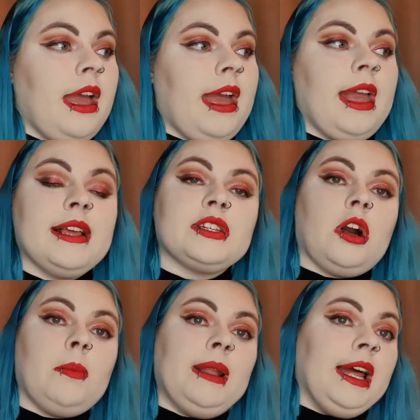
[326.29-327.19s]
It has
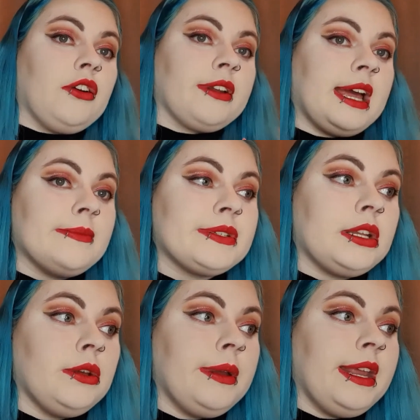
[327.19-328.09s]
got blackcurrant
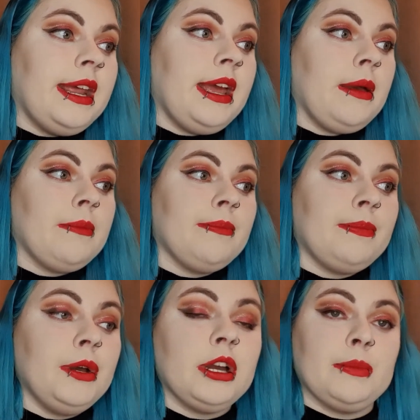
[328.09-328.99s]
absolute in
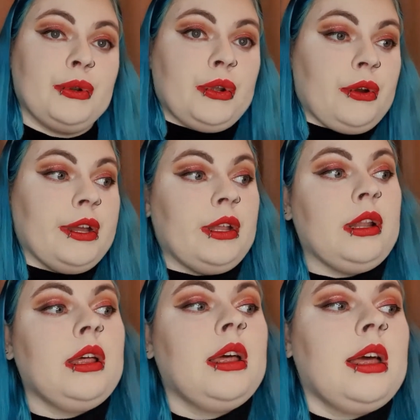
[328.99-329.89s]
it, bergamot oil,